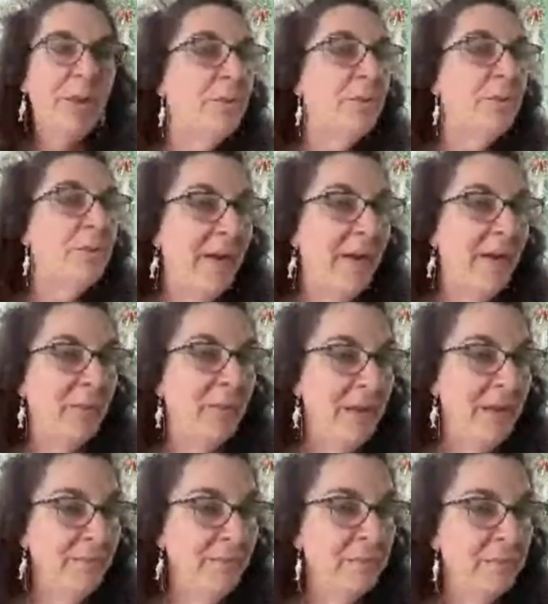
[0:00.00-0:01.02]
My
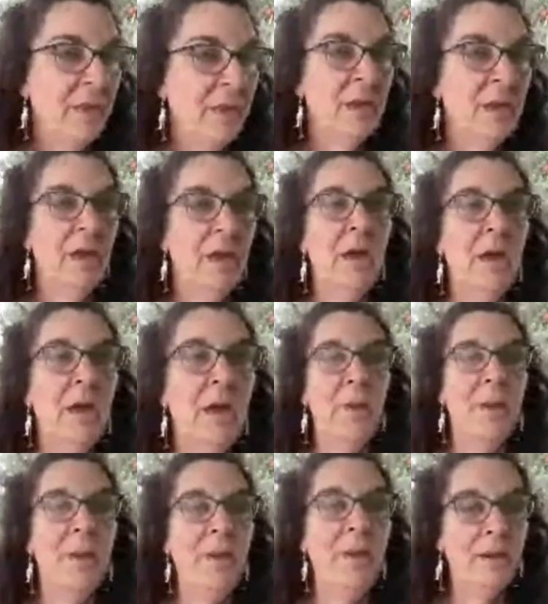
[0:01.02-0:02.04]
parents died within
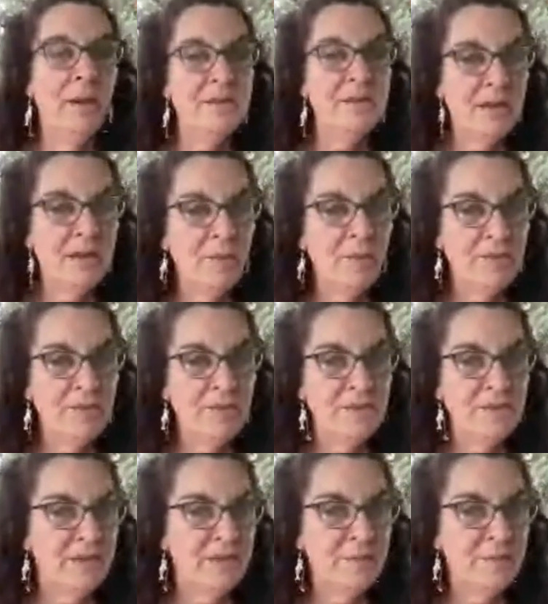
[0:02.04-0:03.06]
6 months of each other. And I
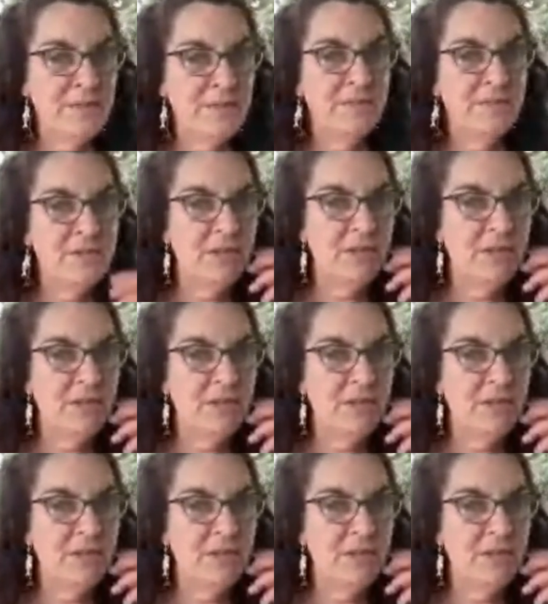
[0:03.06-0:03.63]
was just like,